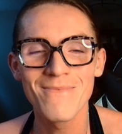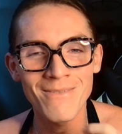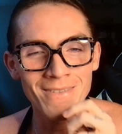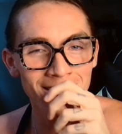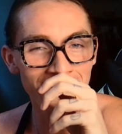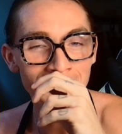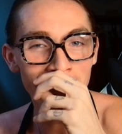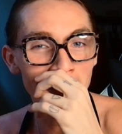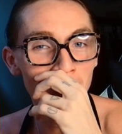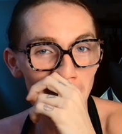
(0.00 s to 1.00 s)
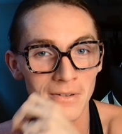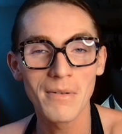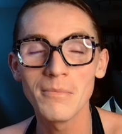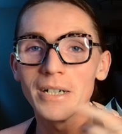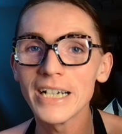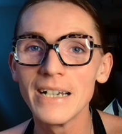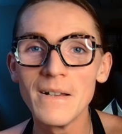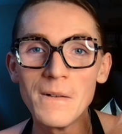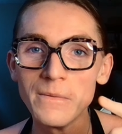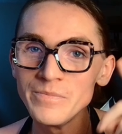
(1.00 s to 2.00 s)
mean because I can't even remember
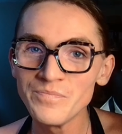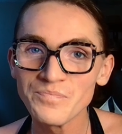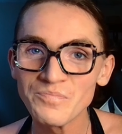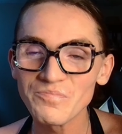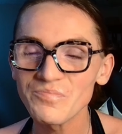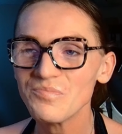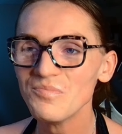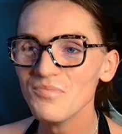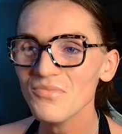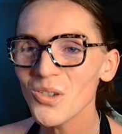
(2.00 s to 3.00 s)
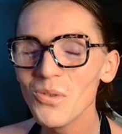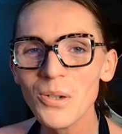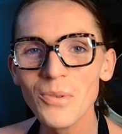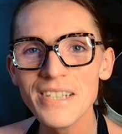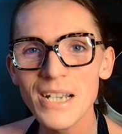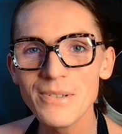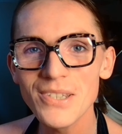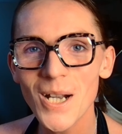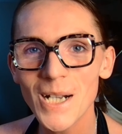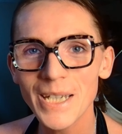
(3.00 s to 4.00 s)
what it was I was
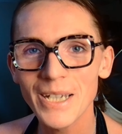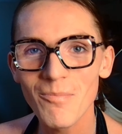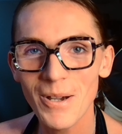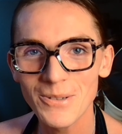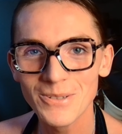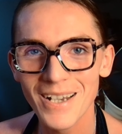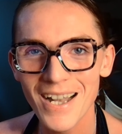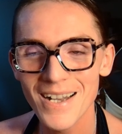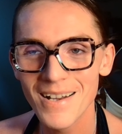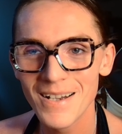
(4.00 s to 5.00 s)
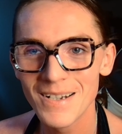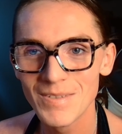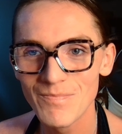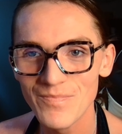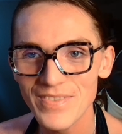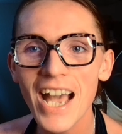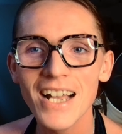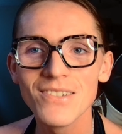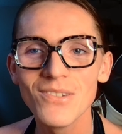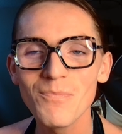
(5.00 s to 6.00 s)
talking about.
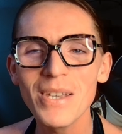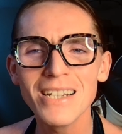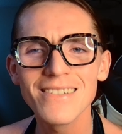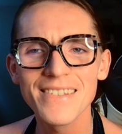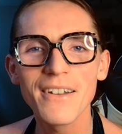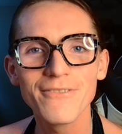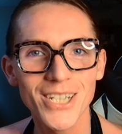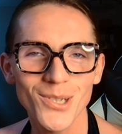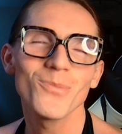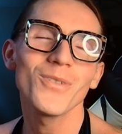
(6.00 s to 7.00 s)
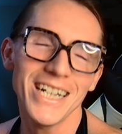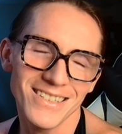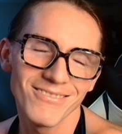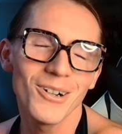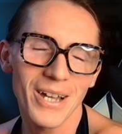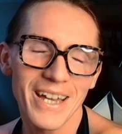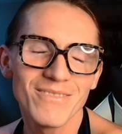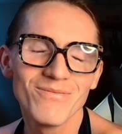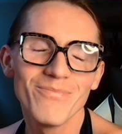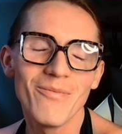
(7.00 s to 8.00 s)
Yeah, being selfish, right? Okay,
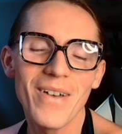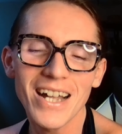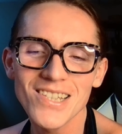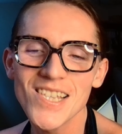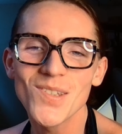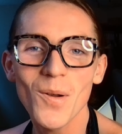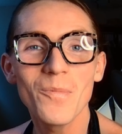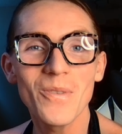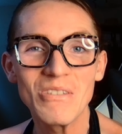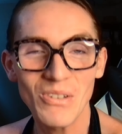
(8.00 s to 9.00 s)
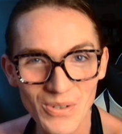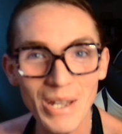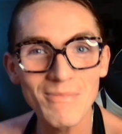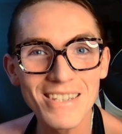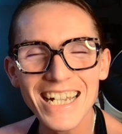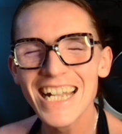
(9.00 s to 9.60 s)
back to the top of the script.